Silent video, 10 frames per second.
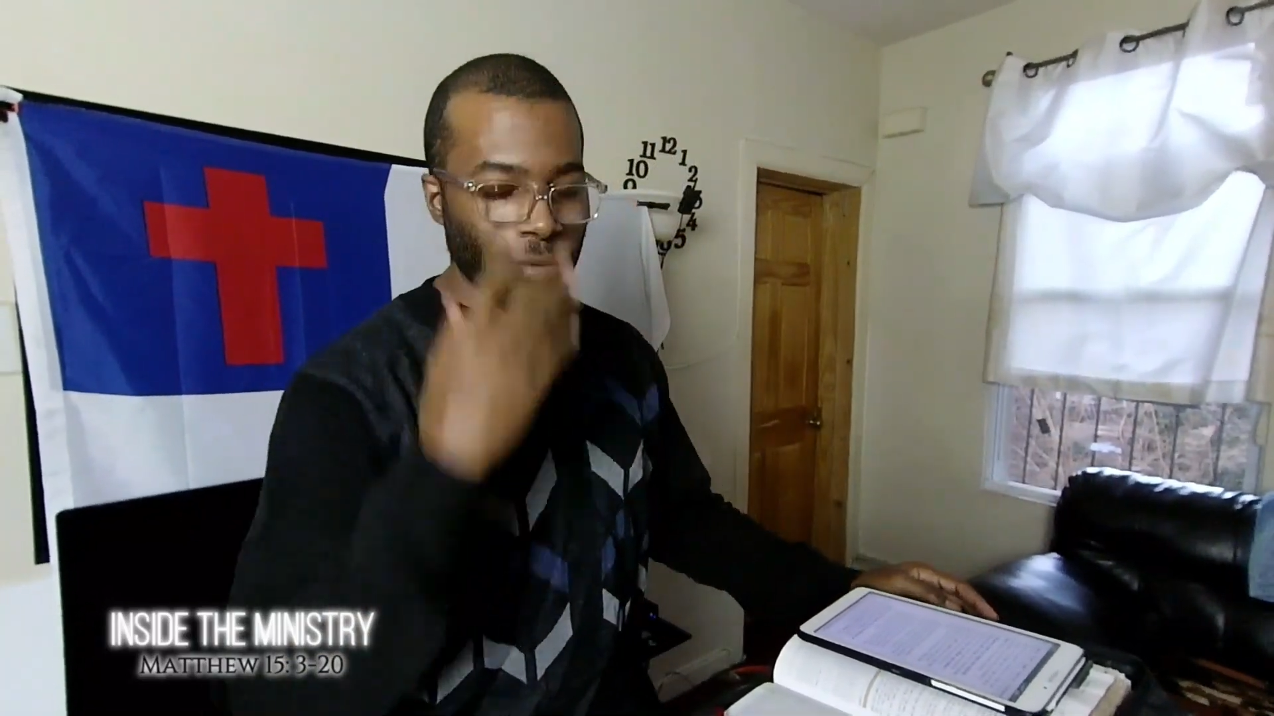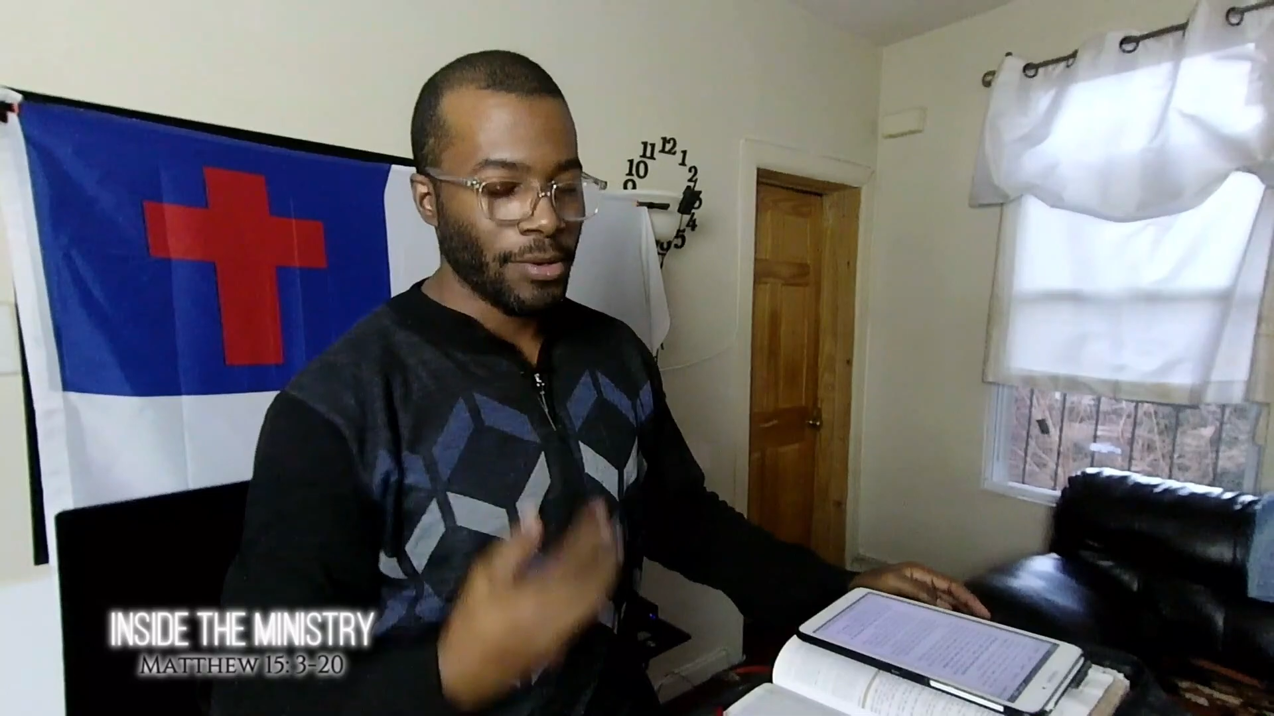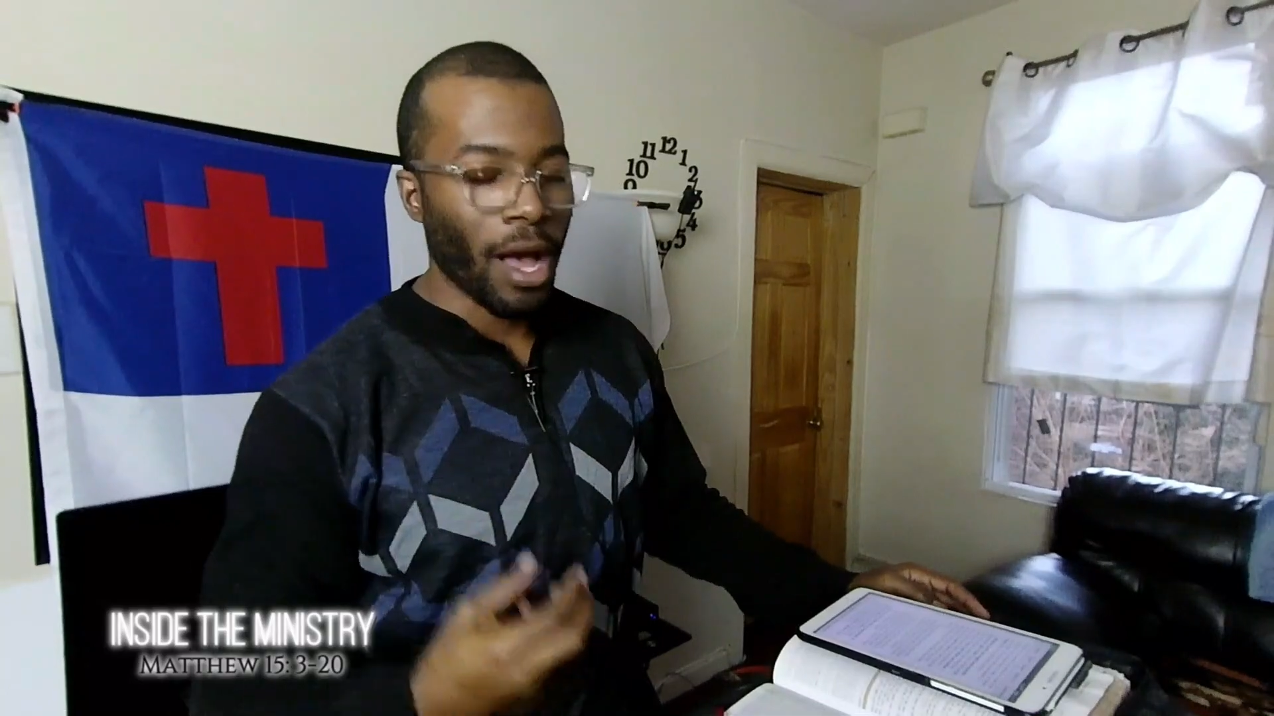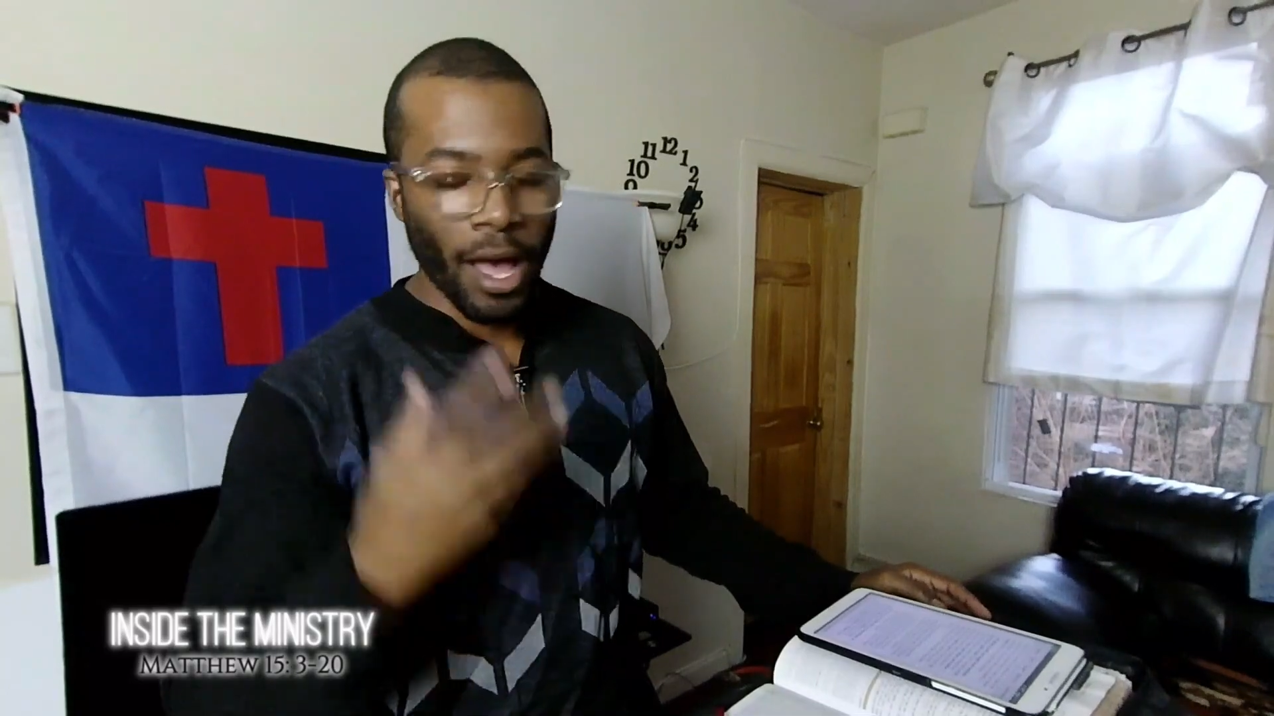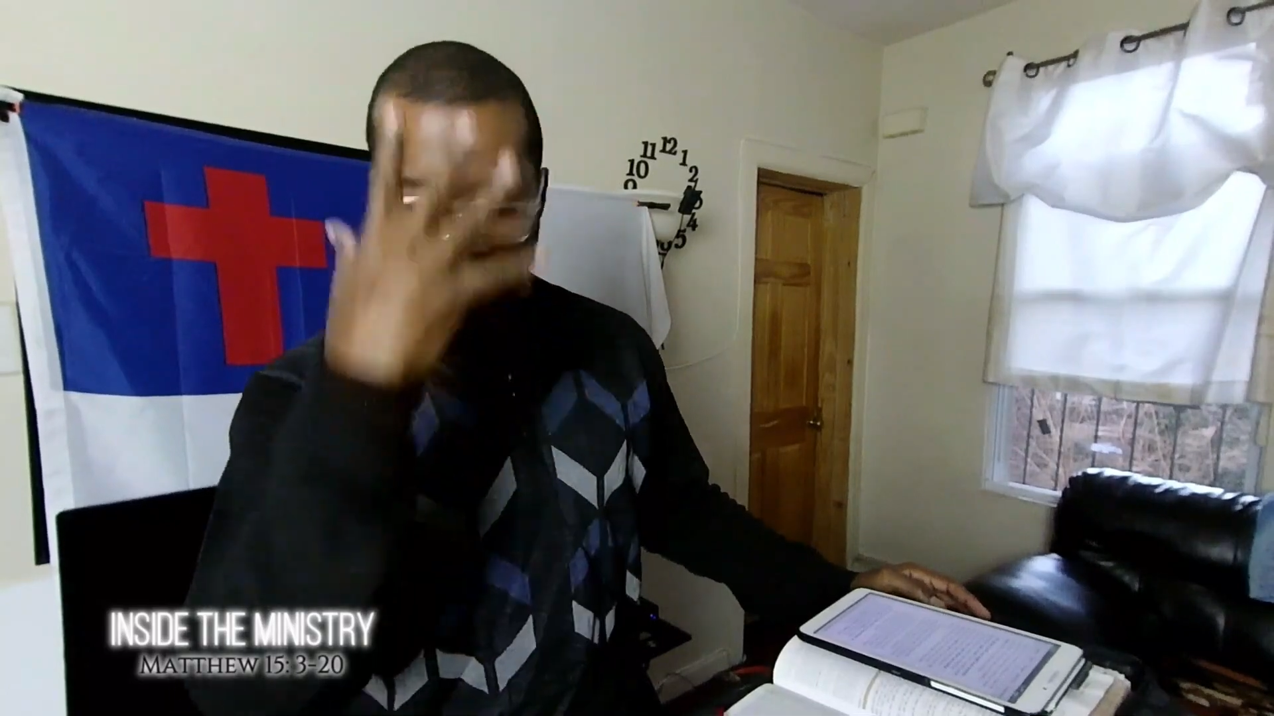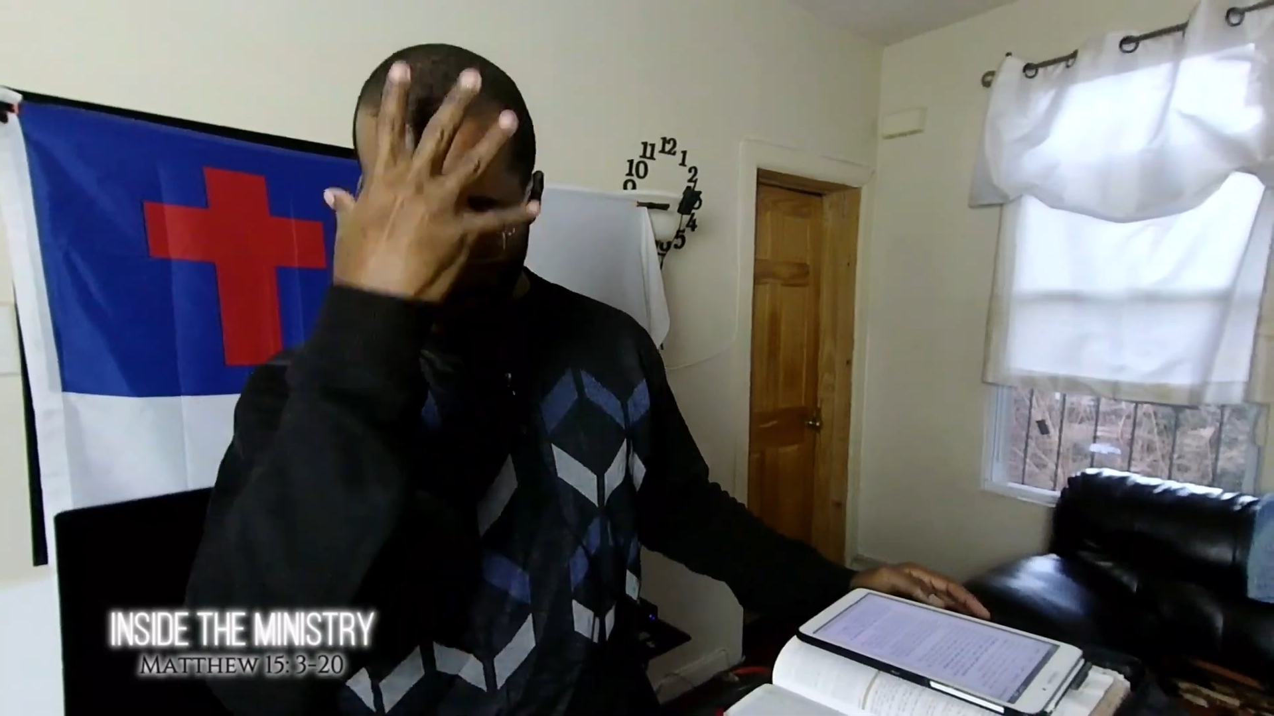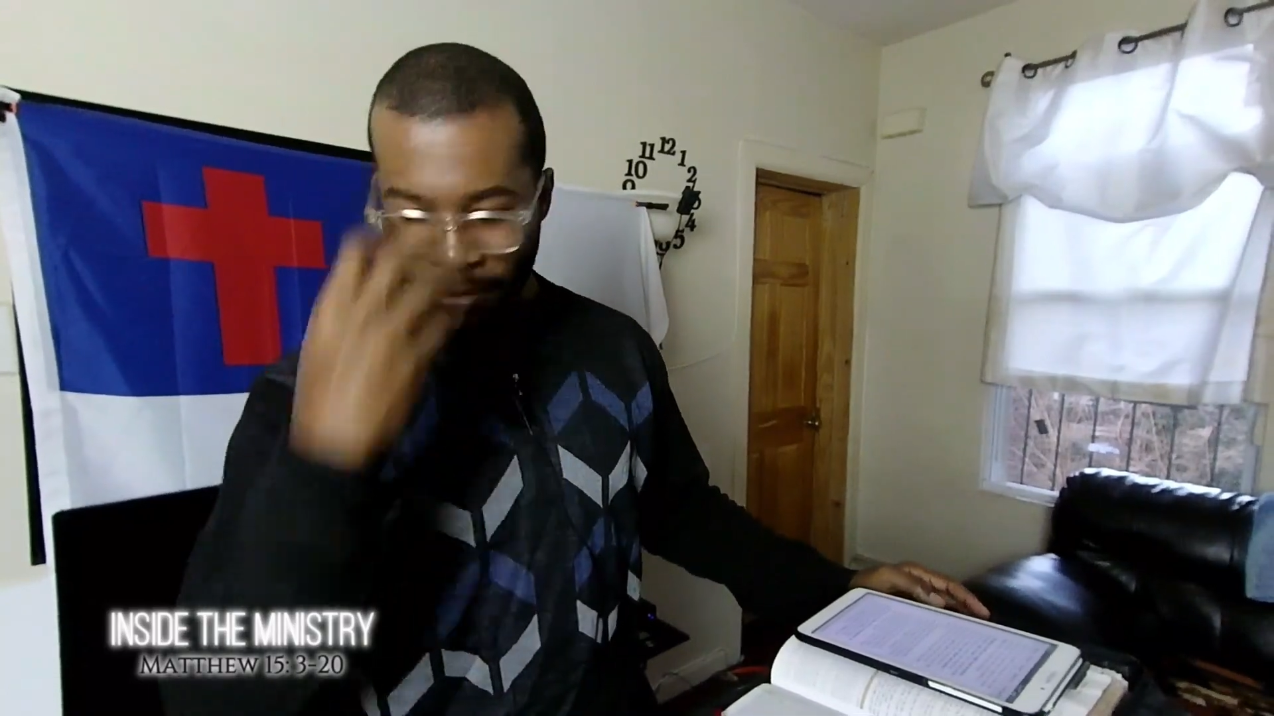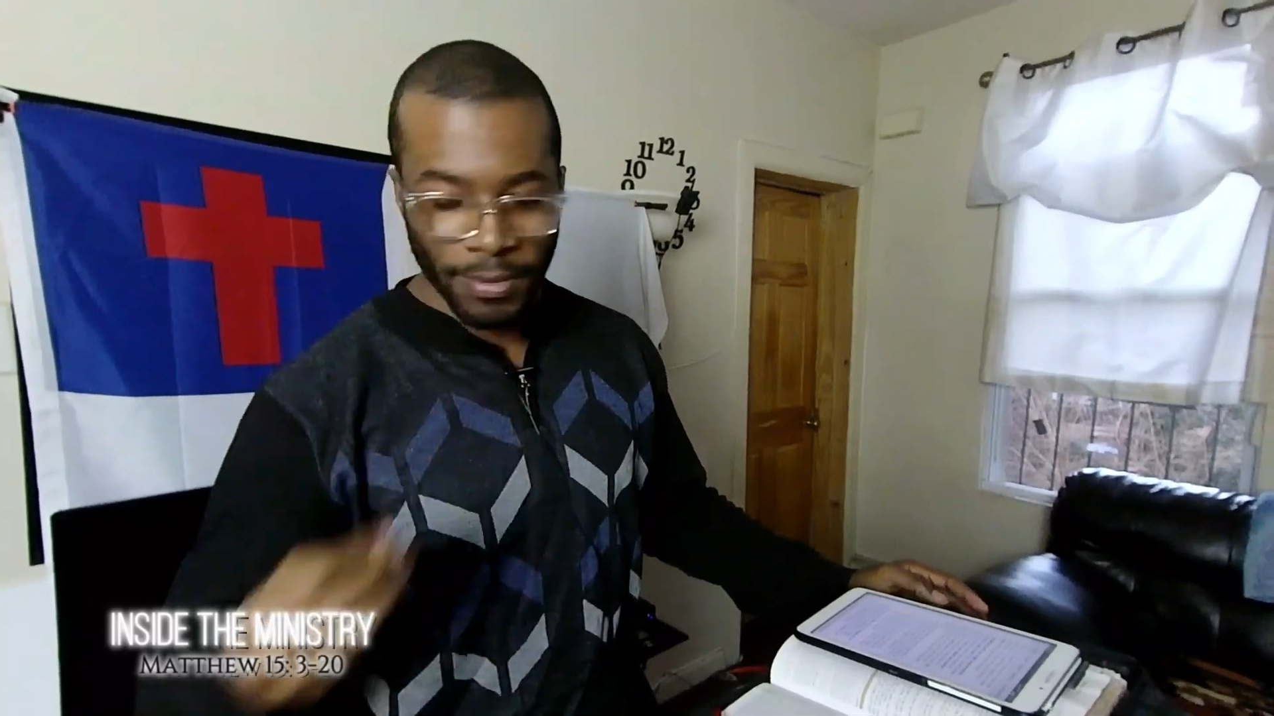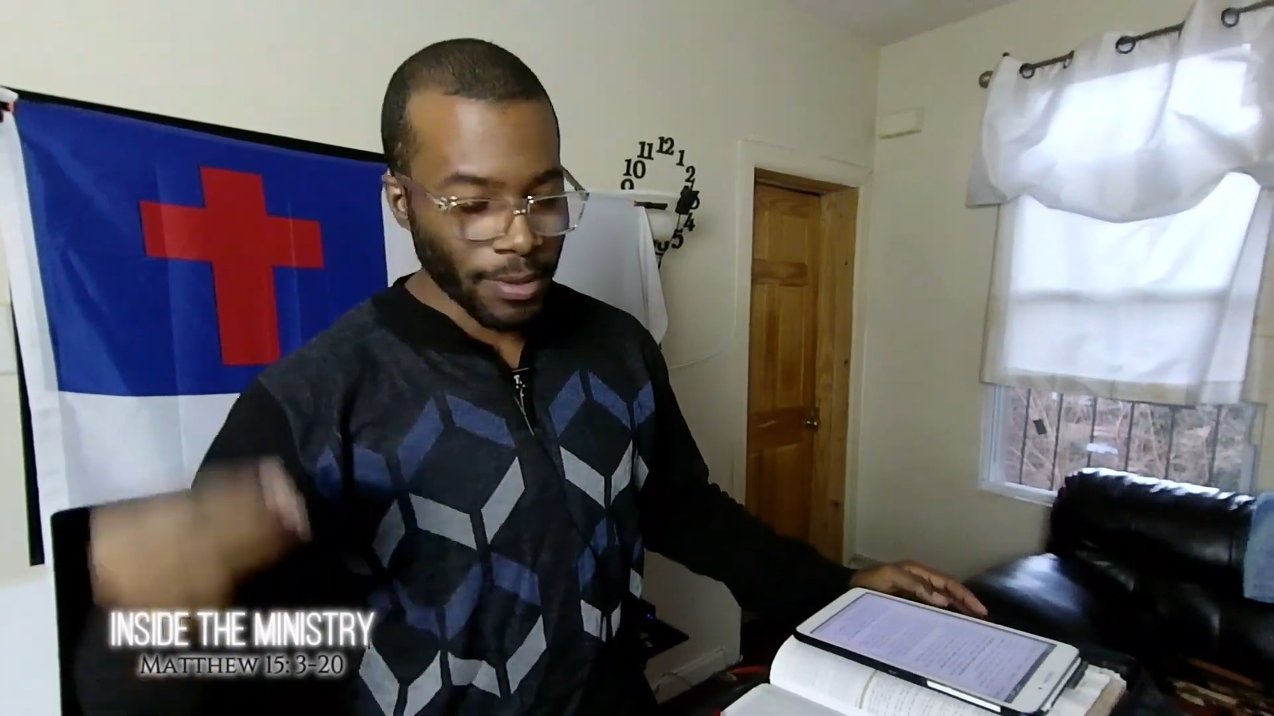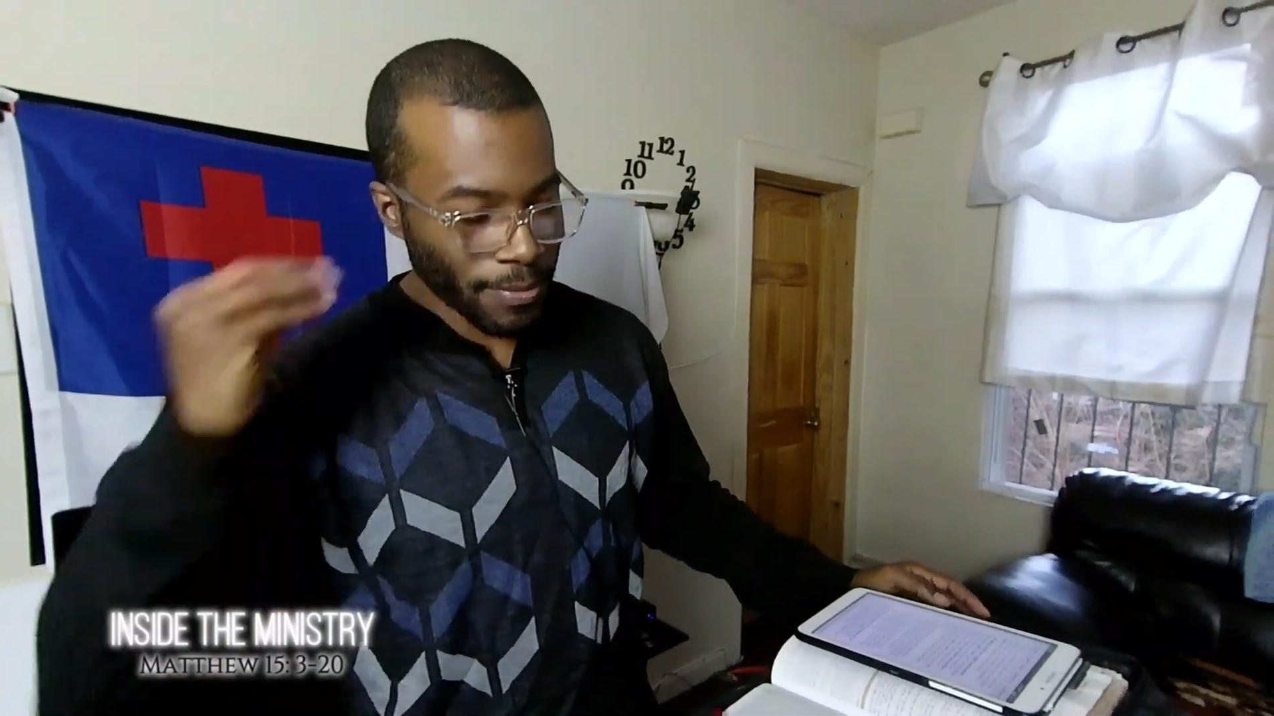
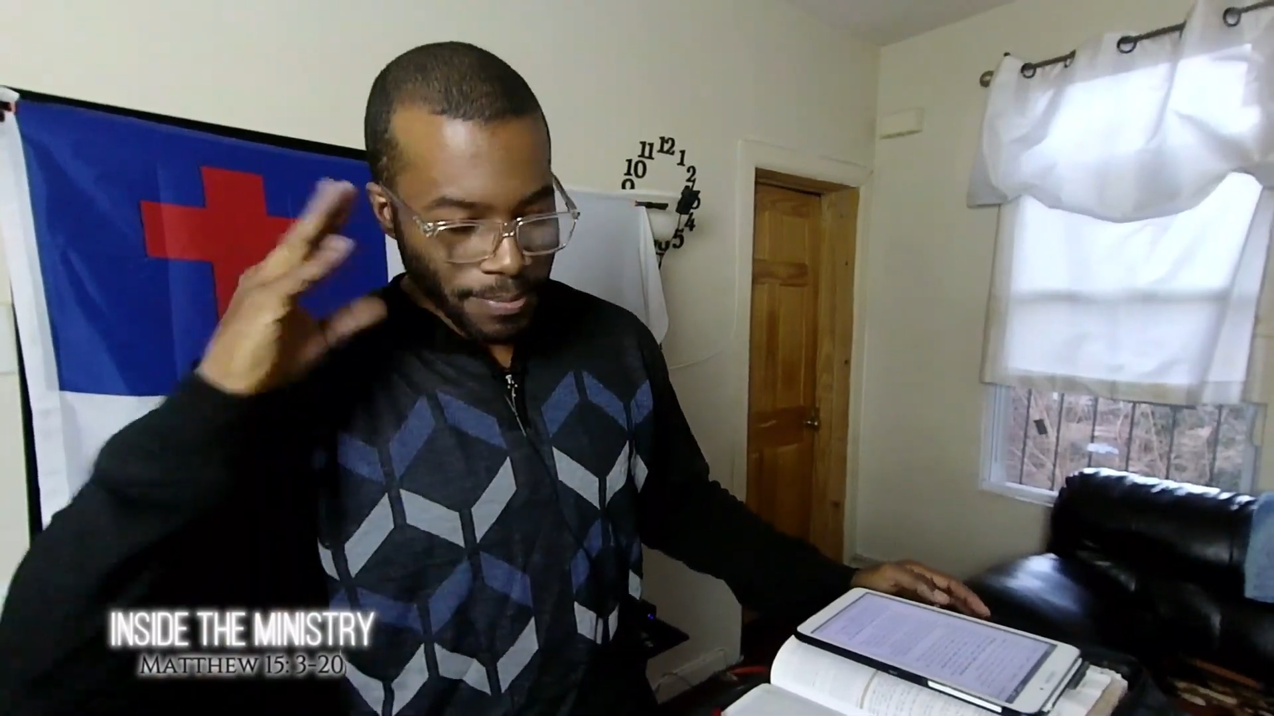guys. Well,